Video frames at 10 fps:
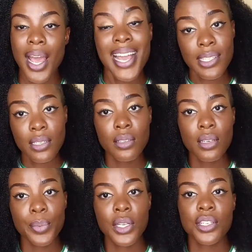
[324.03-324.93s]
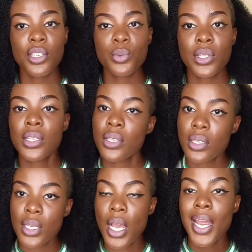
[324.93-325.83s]
I still took pictures with
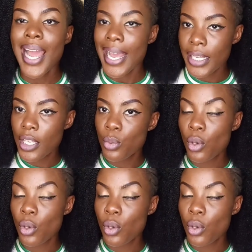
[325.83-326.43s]
this khaki,